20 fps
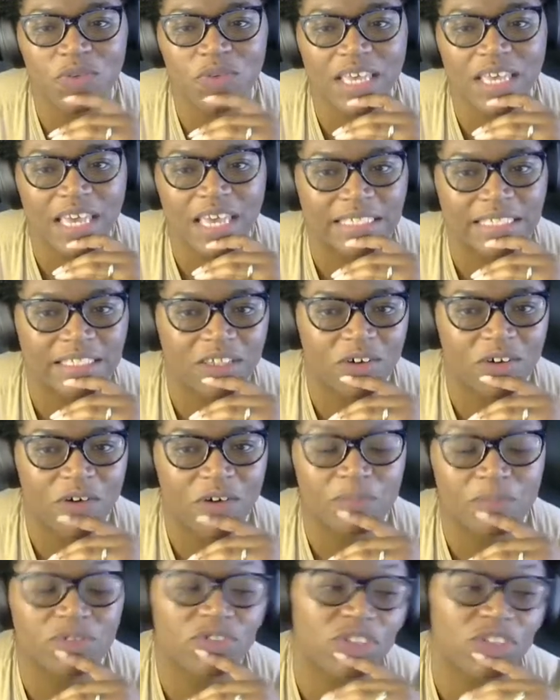
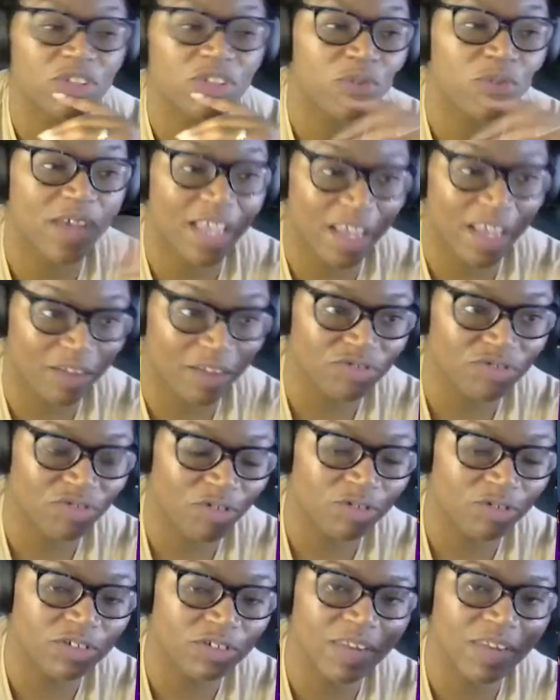ESO? The new Elder Scrolls